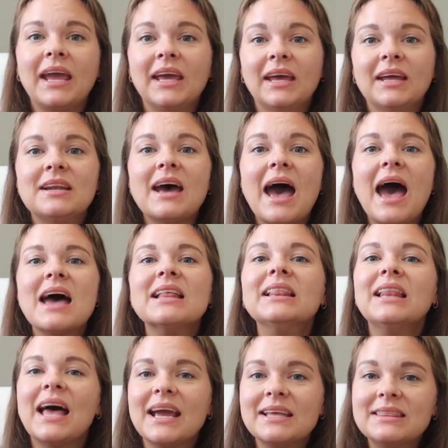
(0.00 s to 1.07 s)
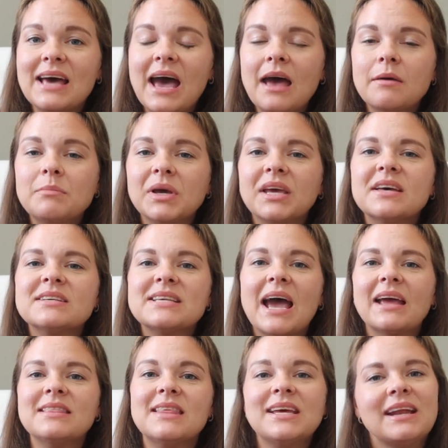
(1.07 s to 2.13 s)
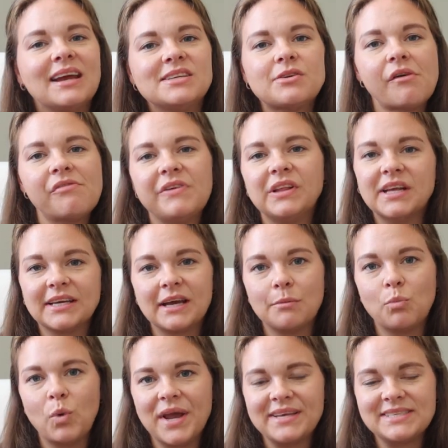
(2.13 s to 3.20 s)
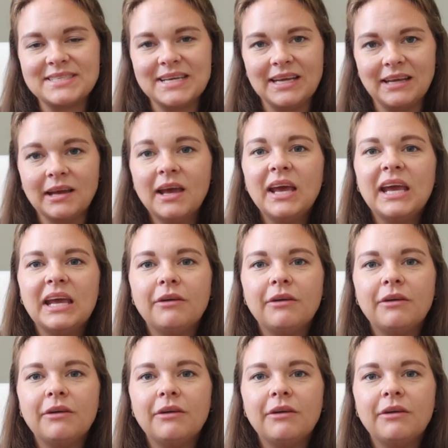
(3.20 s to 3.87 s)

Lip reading: And I like that because then I don't feel like I'm wasting.